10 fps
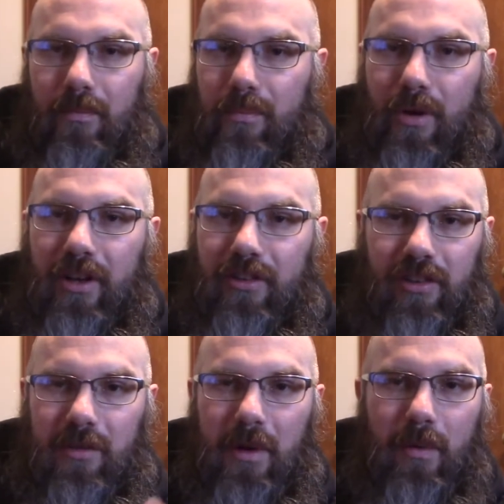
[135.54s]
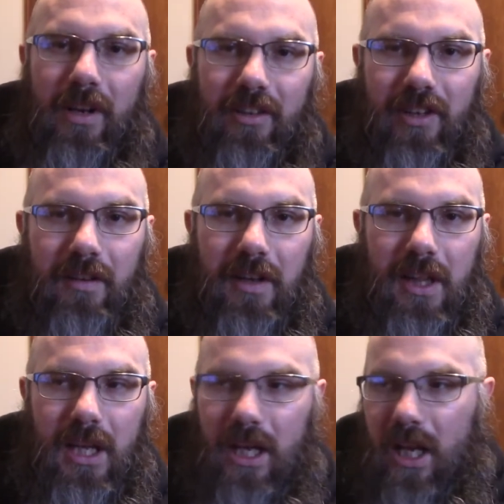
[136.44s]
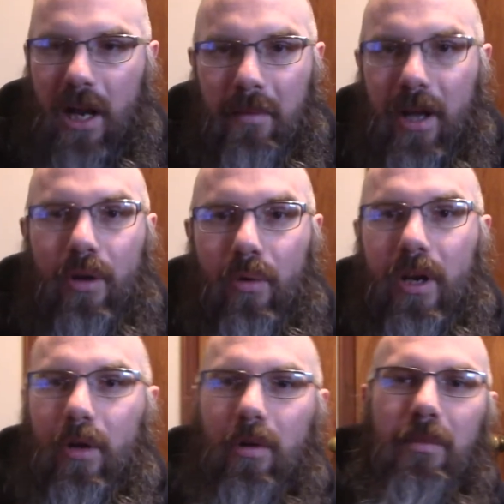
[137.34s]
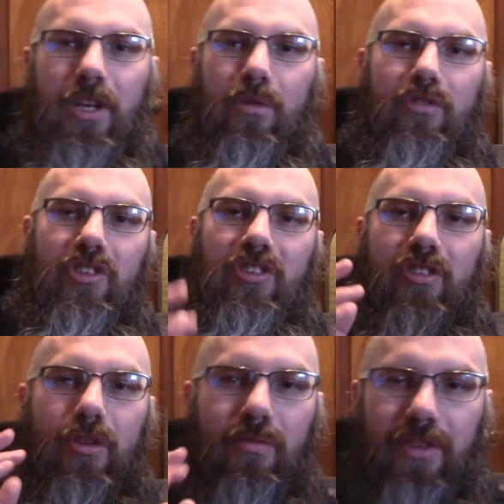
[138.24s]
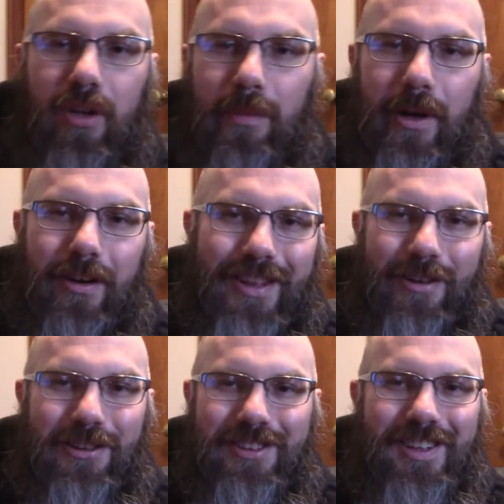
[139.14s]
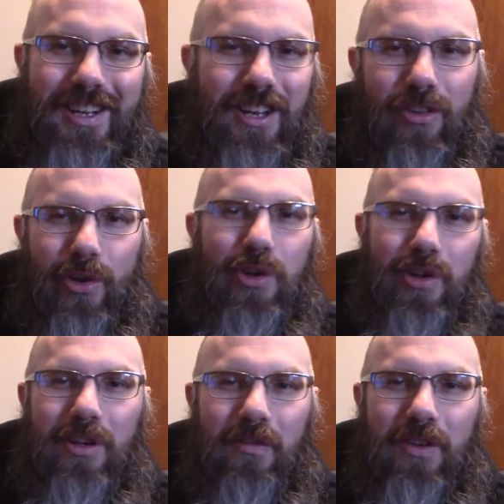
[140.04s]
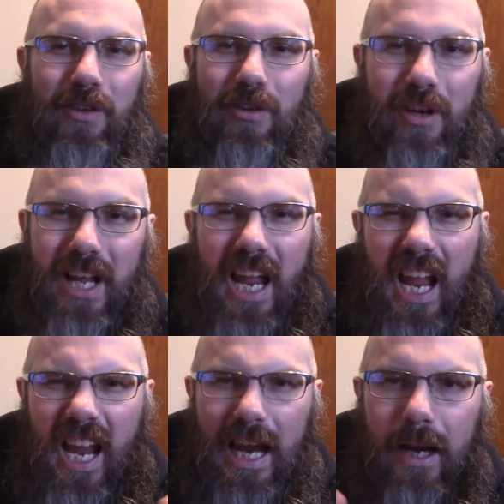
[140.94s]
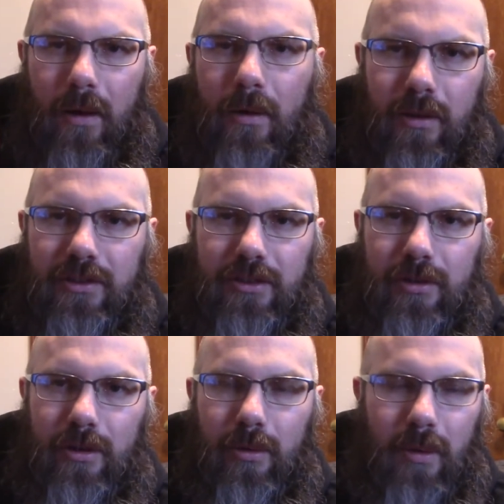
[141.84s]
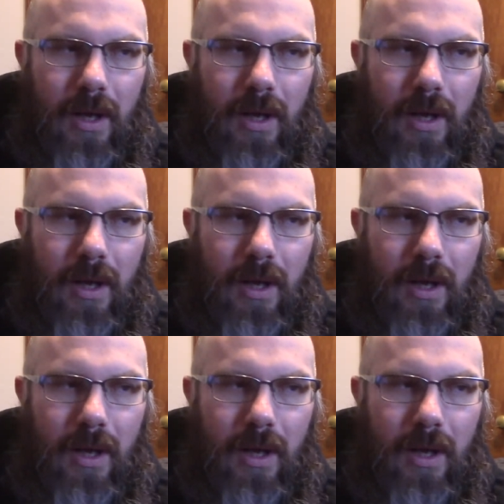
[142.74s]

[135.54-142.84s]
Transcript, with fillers: bracers and my rings and everything, and I'm not going anywhere, but you feel better. That old saying, you look good, you feel good, it holds true.